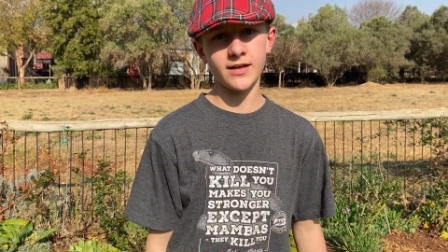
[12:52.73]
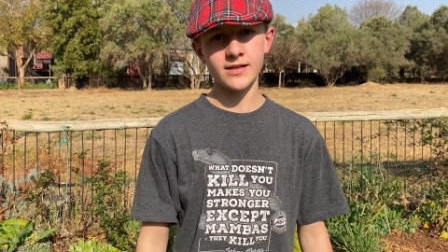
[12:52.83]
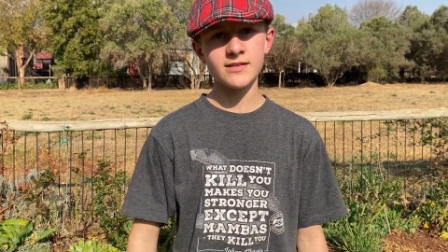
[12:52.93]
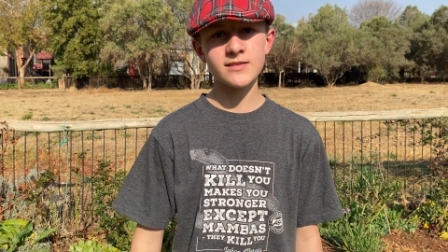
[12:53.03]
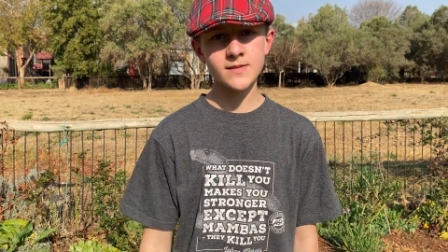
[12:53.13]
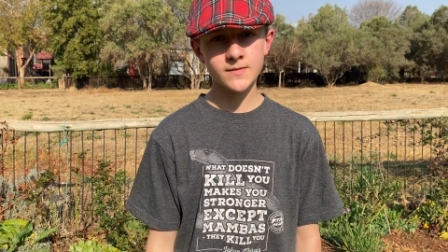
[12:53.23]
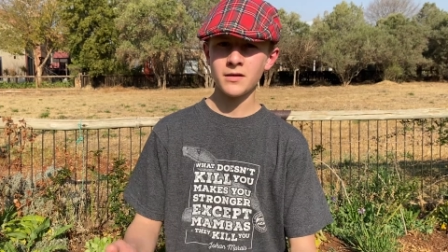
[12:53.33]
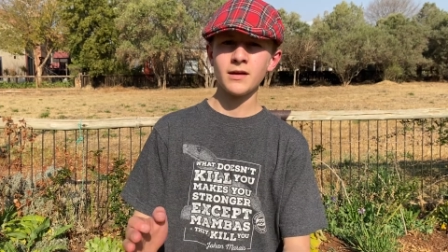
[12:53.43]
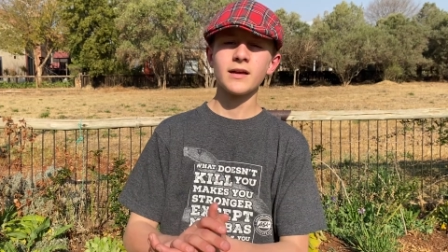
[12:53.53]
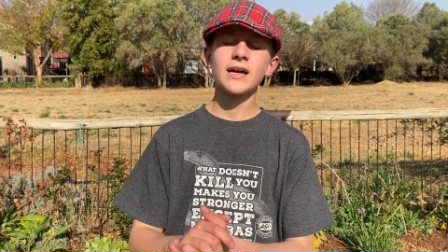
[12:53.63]
guys.
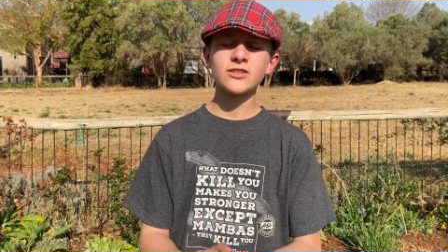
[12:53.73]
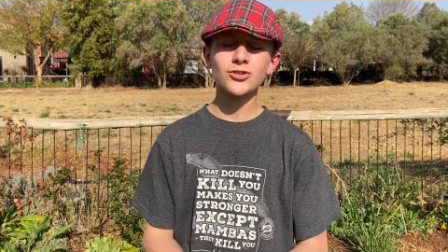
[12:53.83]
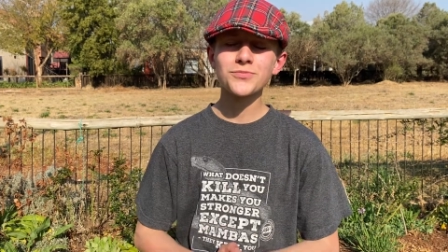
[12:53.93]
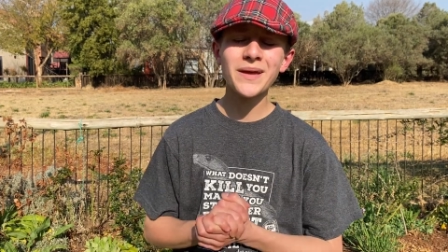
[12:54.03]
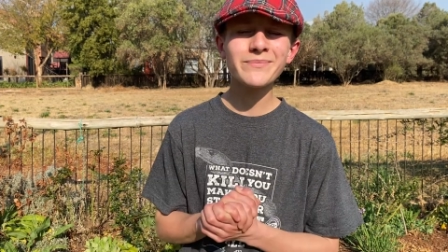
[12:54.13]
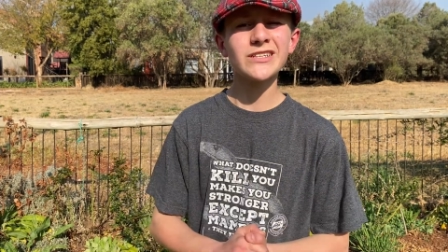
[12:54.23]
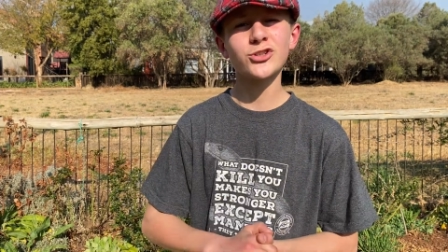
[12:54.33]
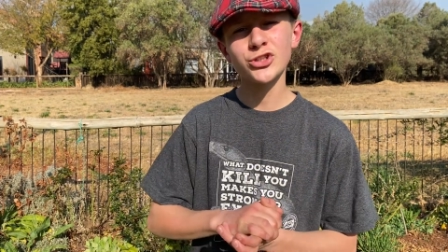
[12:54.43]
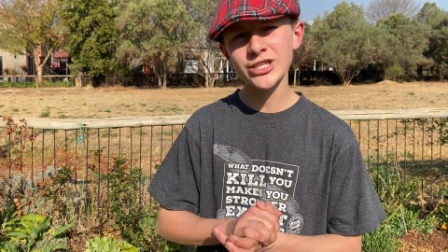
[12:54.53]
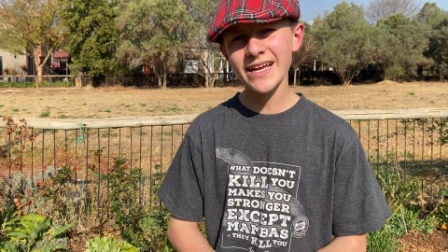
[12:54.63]
Guys, remember
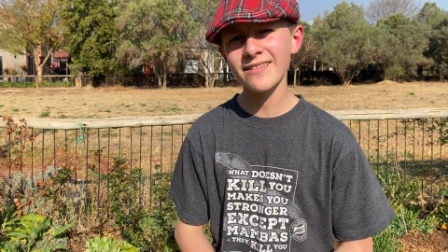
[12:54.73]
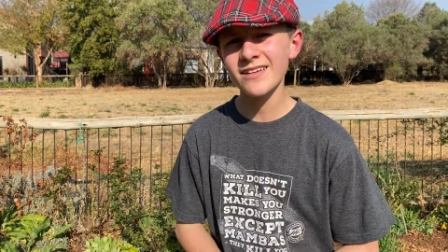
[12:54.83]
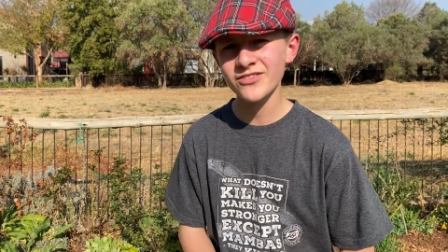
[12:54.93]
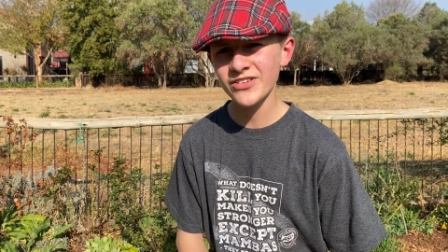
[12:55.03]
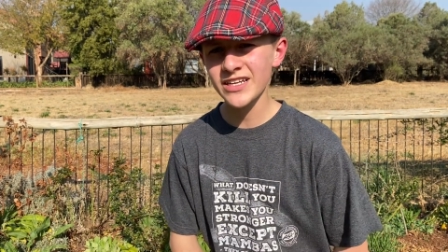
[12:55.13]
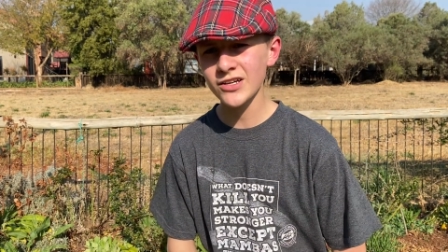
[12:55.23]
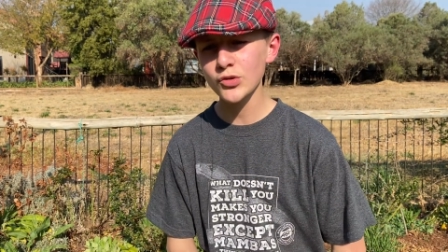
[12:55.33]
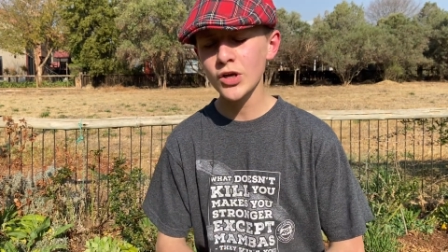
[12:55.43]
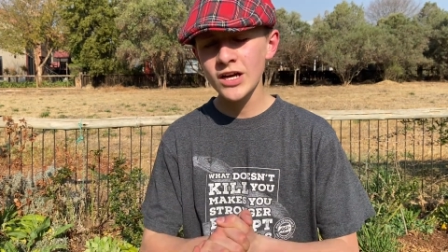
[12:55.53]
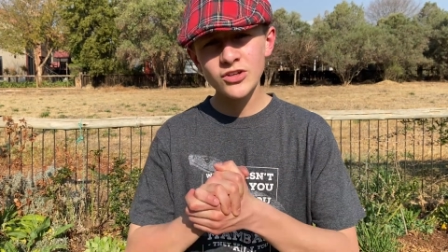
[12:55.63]
to share this video